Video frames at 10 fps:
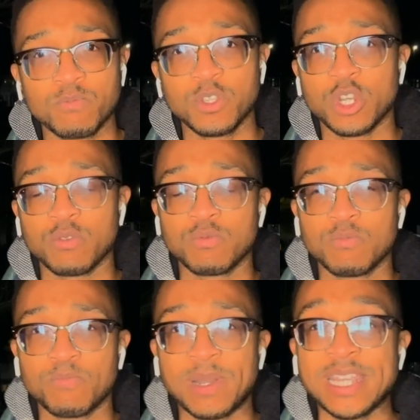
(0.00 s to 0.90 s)
know,
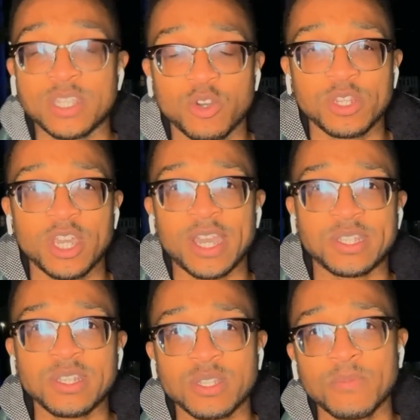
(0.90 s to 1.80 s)
pleasing on the eye
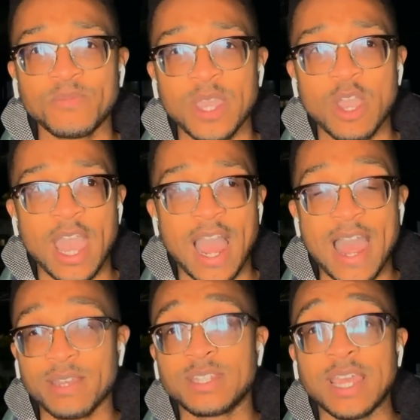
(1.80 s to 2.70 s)
system?
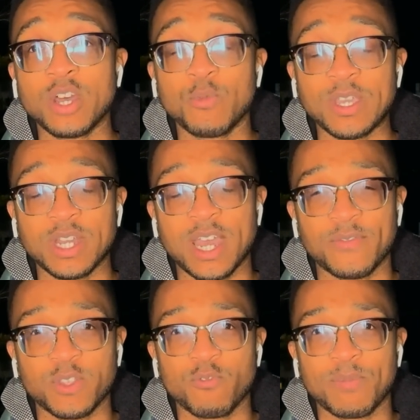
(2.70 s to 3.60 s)
And then are we going to have
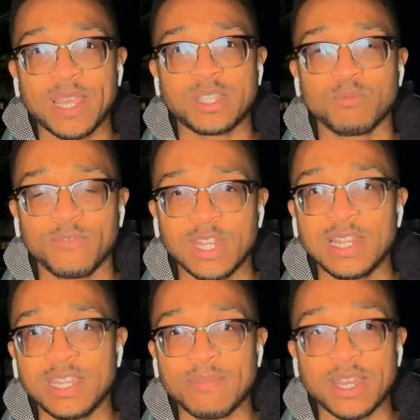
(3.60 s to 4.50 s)
to replace him with an
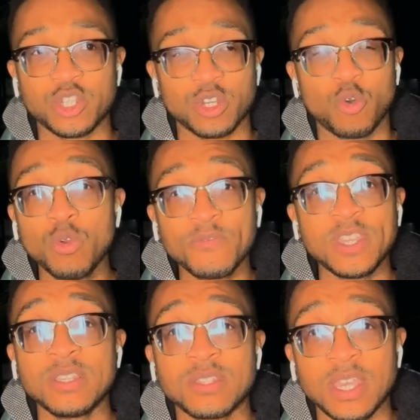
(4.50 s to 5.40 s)
elite manager? All of
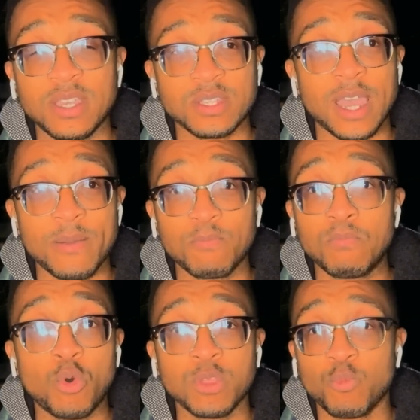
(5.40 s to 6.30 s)
these things I am
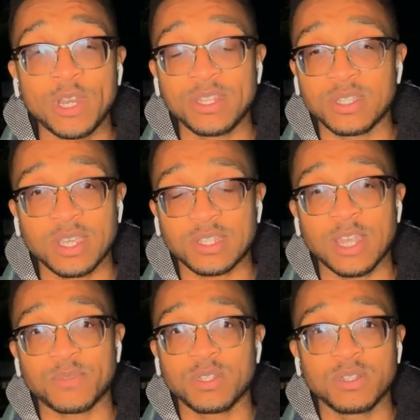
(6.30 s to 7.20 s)
more than willing to
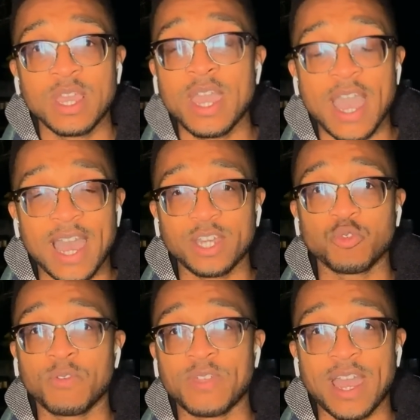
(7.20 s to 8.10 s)
accept and handle
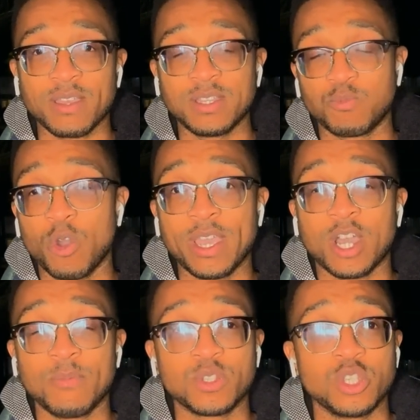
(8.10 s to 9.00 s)
if that is what it
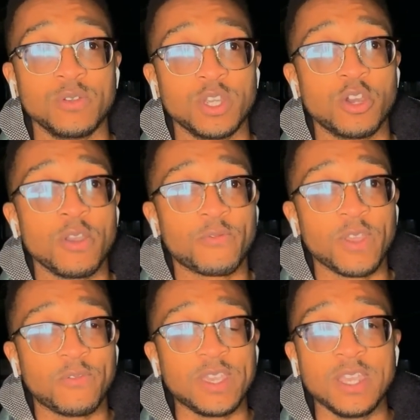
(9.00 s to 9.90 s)
comes to. You know,
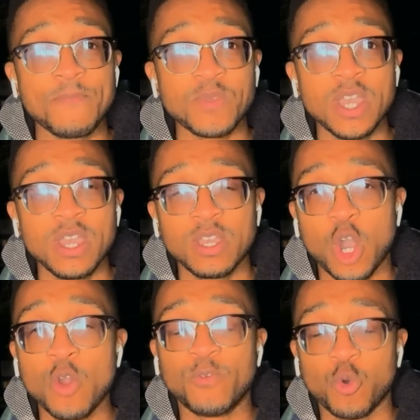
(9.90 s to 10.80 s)
if he
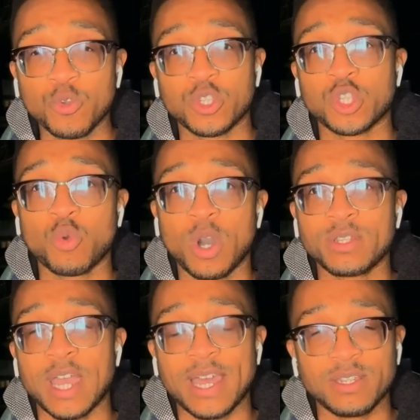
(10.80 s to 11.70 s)
overhauls the squad
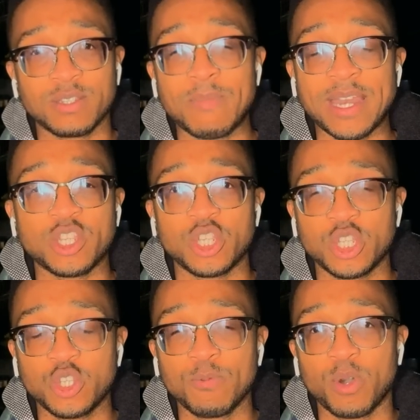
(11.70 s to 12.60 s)
and manages
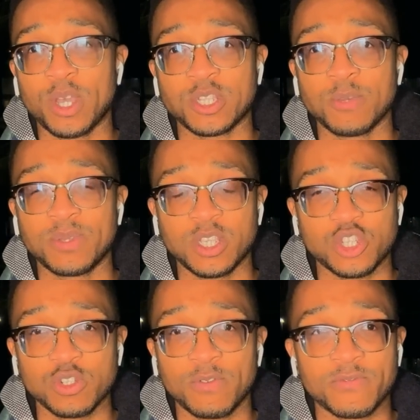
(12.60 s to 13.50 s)
to put us in a
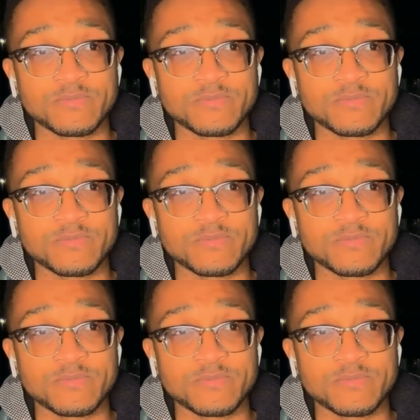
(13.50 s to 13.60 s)
position of